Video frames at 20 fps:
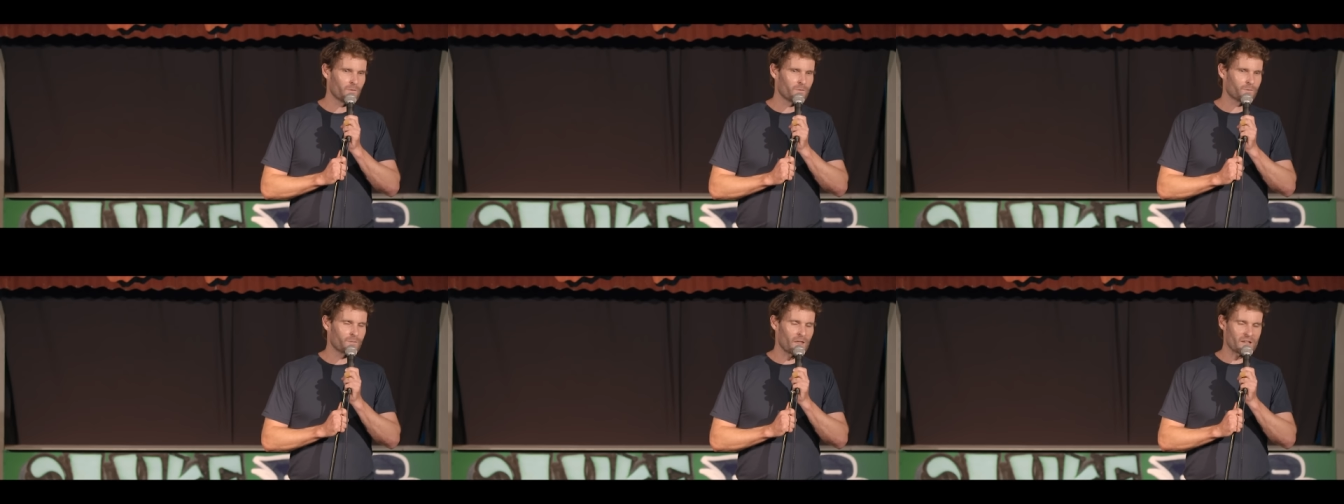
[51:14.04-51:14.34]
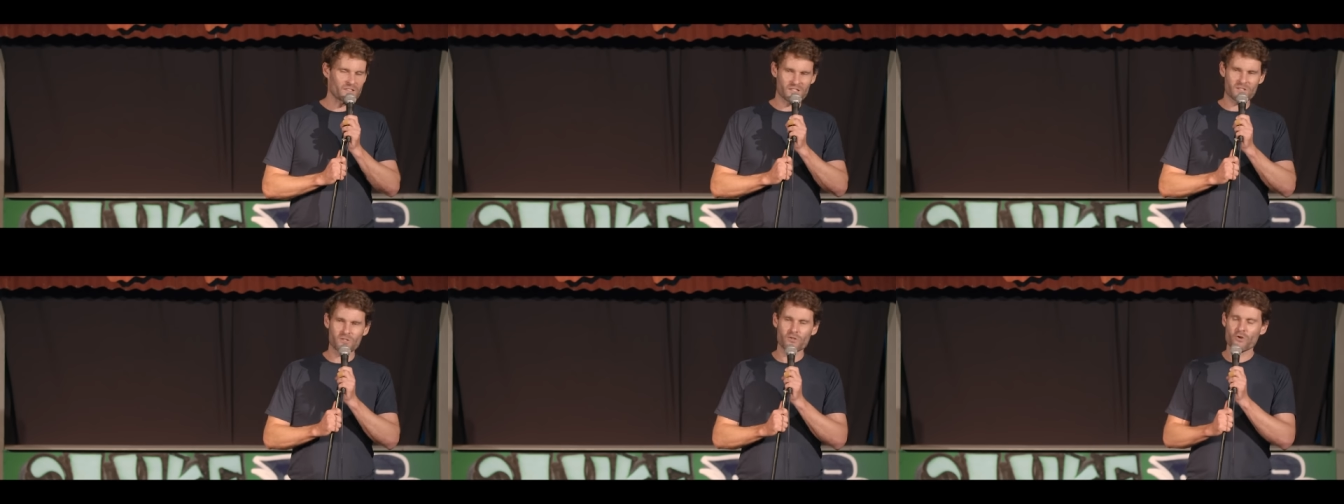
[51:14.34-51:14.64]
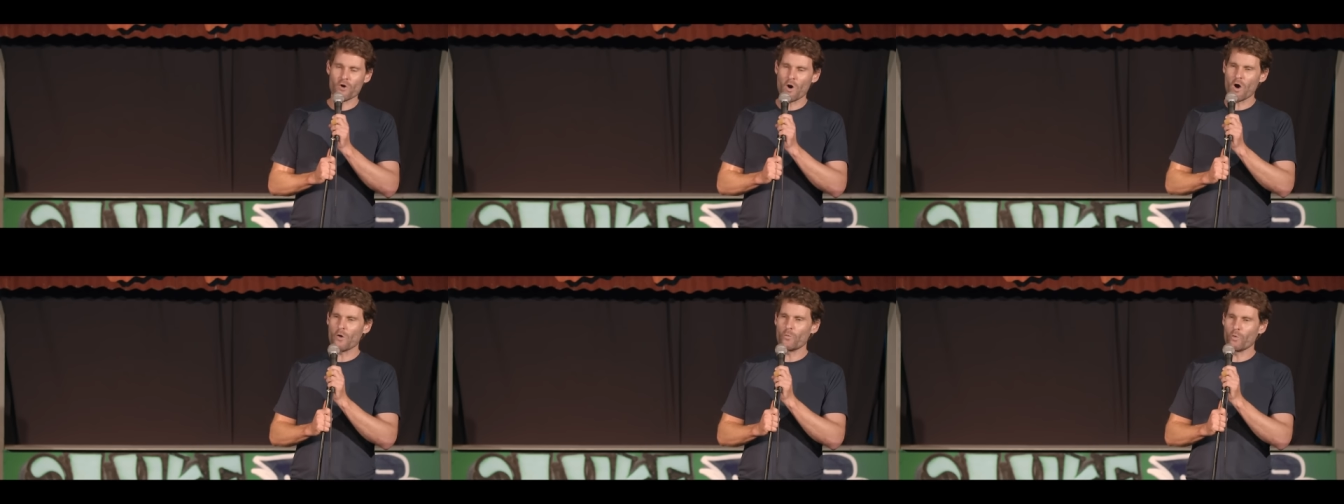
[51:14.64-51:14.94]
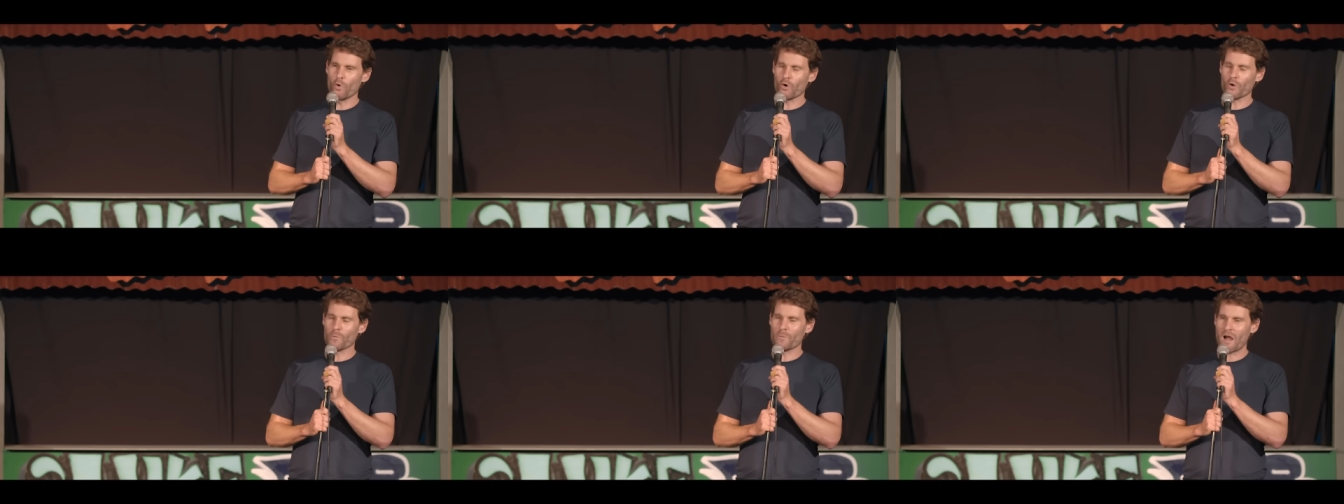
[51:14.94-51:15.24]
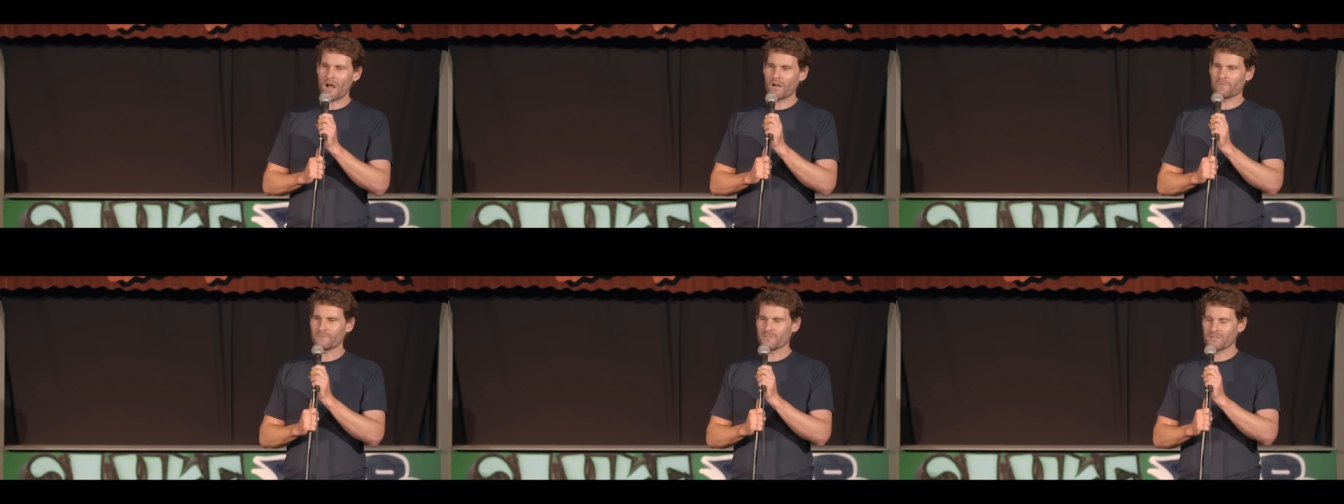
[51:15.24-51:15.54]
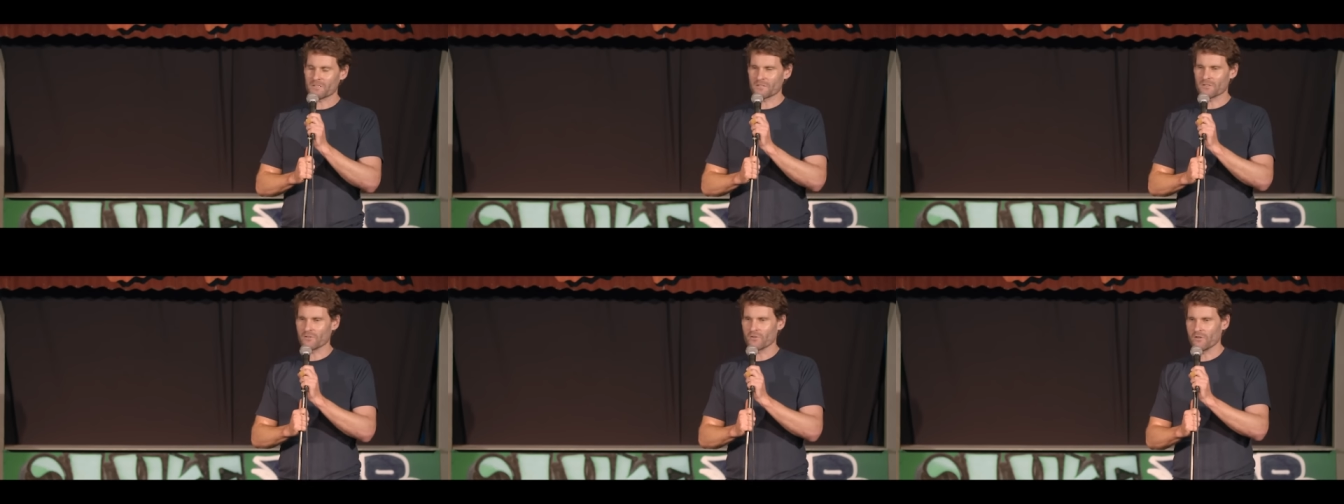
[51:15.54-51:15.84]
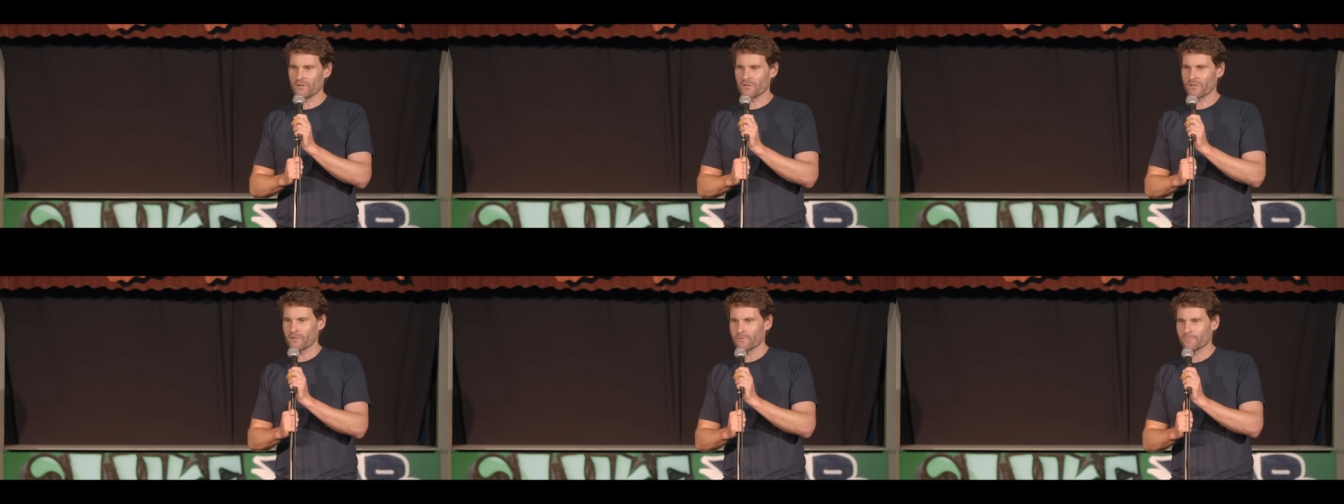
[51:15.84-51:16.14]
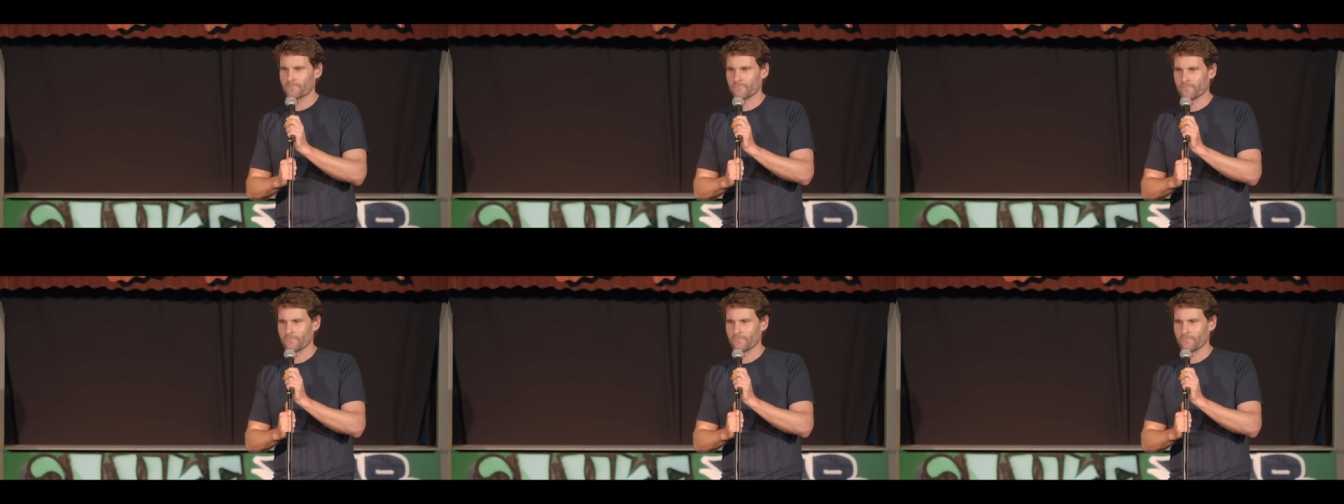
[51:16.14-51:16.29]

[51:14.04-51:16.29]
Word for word: That's the new high watermark for society.